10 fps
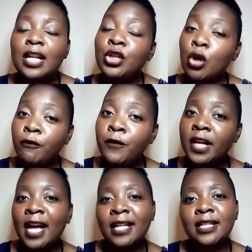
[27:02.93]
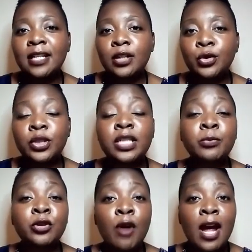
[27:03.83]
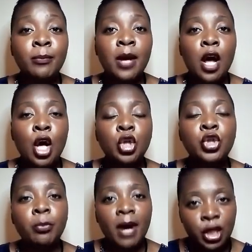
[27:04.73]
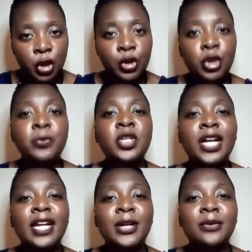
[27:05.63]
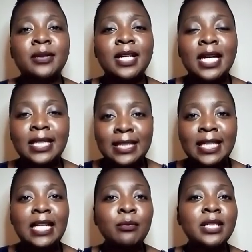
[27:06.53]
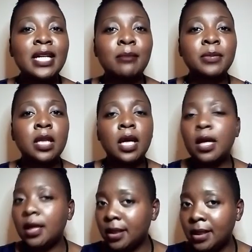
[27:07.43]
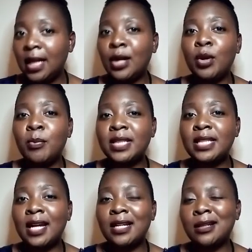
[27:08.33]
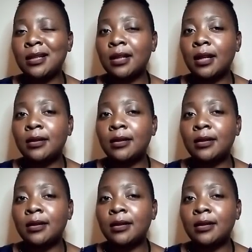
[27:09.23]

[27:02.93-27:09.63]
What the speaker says: Don't forget to subscribe to my YouTube channel. It's Lila Mutams, Gilmore Gazette.